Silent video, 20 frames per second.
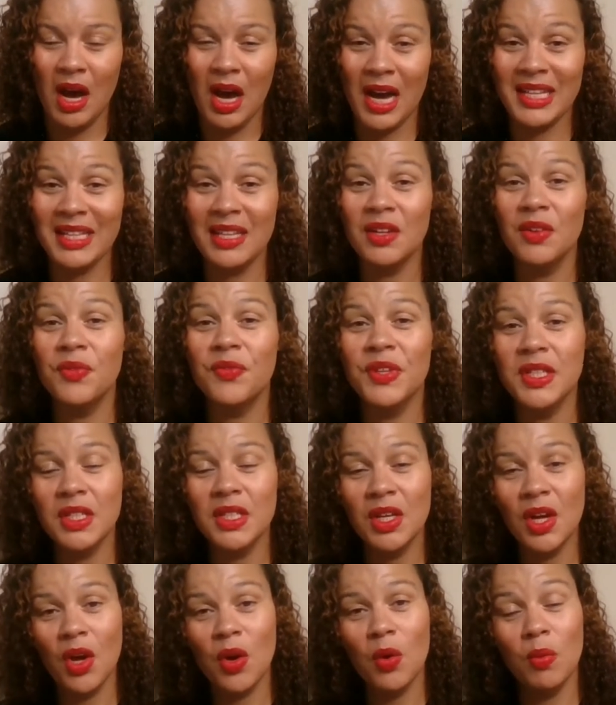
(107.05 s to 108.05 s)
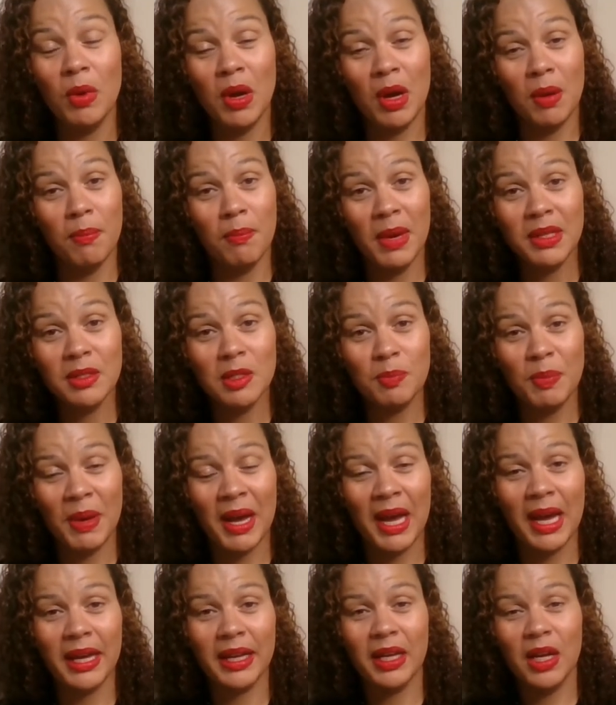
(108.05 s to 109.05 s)
I done a video months
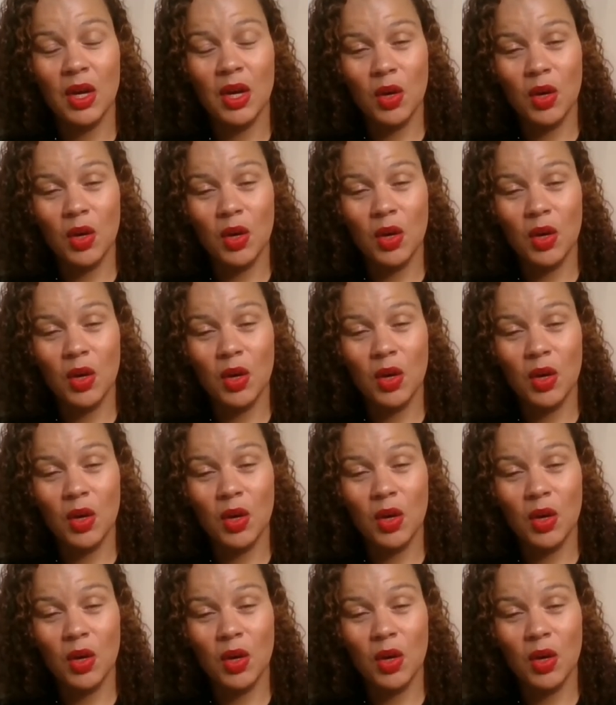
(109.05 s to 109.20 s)
back